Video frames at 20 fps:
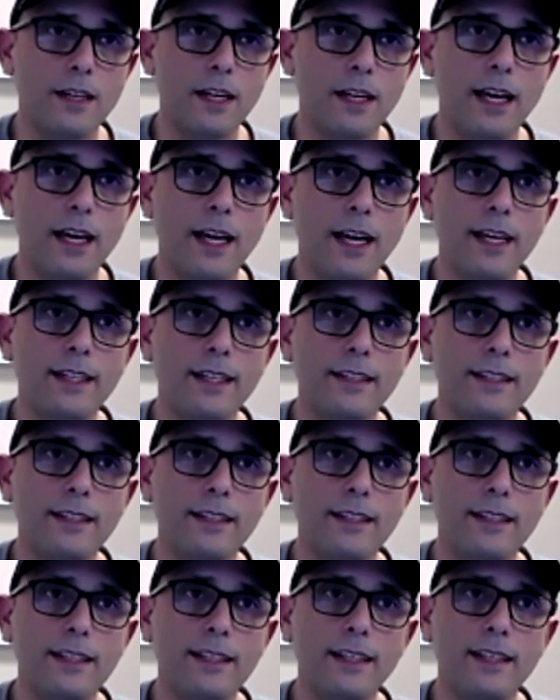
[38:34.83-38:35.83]
and
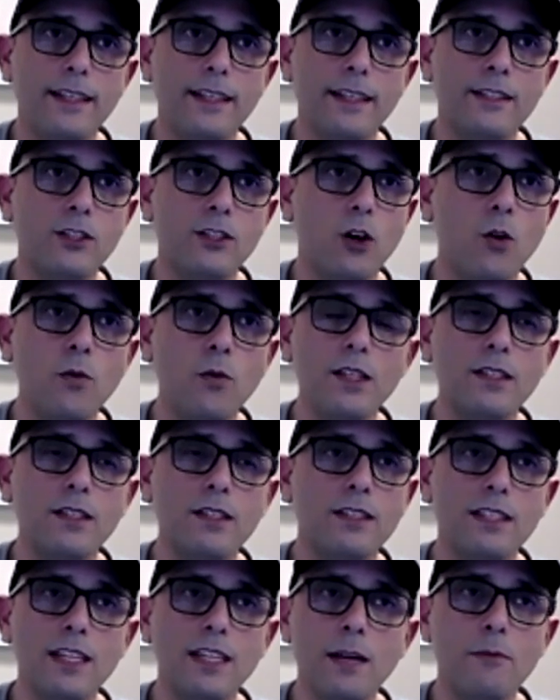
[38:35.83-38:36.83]
it's always the
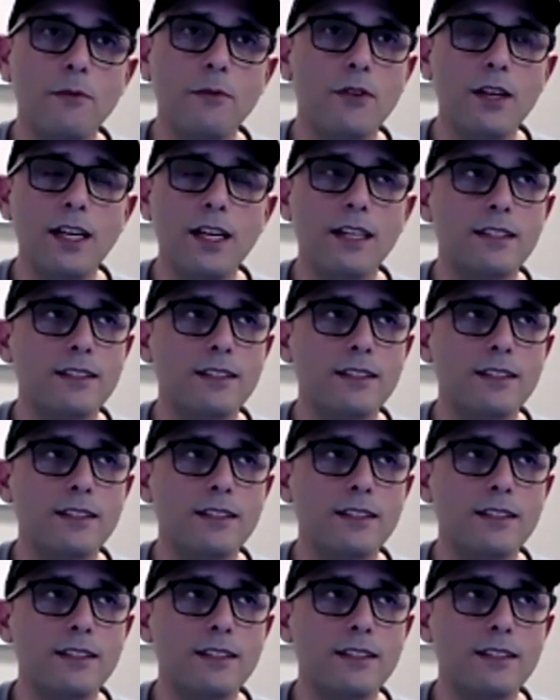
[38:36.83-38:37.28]
same thing.